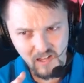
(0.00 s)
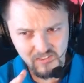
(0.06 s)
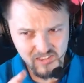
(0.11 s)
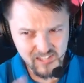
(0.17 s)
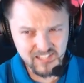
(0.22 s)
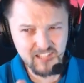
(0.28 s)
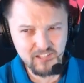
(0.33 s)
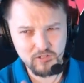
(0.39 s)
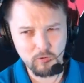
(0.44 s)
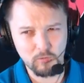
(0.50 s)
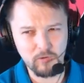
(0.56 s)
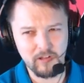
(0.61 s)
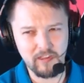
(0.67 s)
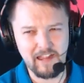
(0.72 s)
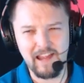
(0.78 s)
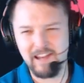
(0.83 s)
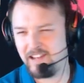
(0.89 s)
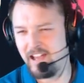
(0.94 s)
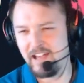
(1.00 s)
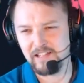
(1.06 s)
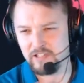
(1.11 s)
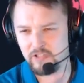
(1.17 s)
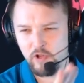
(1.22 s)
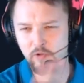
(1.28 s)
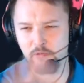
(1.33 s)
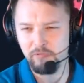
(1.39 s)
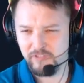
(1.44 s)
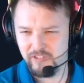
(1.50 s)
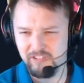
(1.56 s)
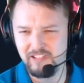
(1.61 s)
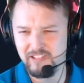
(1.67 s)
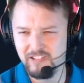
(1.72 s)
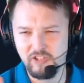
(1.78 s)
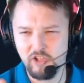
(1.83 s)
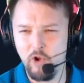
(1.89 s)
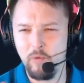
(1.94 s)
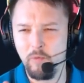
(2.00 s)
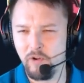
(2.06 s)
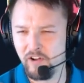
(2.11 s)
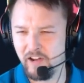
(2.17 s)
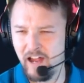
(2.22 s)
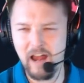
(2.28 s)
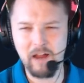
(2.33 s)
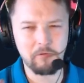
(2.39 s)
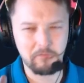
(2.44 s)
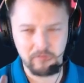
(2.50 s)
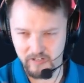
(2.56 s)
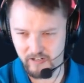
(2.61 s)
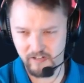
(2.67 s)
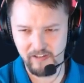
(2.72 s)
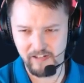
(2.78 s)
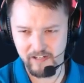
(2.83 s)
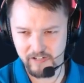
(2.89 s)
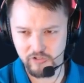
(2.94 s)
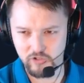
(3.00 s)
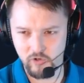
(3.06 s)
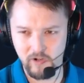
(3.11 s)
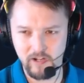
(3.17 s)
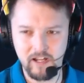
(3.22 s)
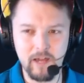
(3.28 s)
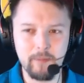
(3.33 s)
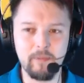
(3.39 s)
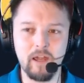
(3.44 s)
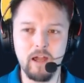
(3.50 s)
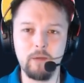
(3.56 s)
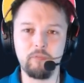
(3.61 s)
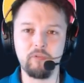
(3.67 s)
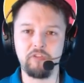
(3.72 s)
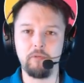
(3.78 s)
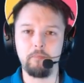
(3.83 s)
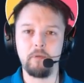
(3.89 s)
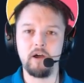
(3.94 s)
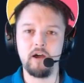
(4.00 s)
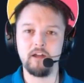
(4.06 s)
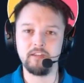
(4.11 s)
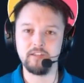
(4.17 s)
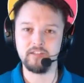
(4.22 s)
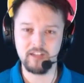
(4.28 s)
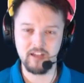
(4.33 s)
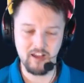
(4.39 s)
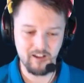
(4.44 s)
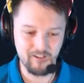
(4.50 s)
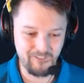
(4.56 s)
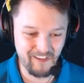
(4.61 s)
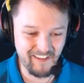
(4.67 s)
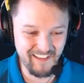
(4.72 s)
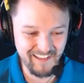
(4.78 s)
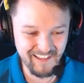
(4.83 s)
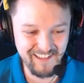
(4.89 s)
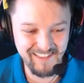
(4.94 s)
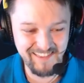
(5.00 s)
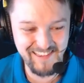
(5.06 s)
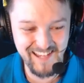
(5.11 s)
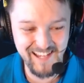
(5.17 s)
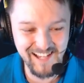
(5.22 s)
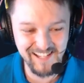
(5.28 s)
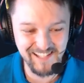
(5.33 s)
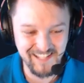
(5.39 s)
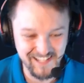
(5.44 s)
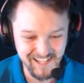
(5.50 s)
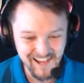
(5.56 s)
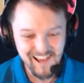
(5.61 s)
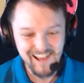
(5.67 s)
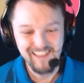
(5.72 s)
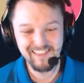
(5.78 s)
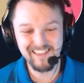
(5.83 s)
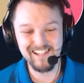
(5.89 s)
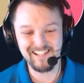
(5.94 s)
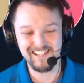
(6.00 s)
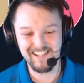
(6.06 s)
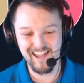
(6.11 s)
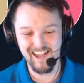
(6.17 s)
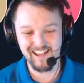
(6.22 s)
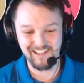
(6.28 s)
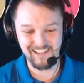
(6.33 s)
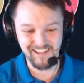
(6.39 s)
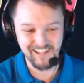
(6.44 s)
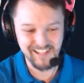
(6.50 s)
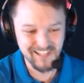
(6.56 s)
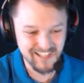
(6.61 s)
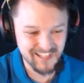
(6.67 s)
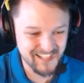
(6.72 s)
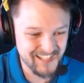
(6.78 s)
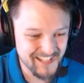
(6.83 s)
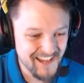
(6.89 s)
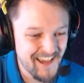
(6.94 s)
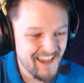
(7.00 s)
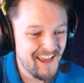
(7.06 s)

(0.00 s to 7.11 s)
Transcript: this is a really, and yes, don't worry. I really enjoyed coming up with the puns of these deck lists.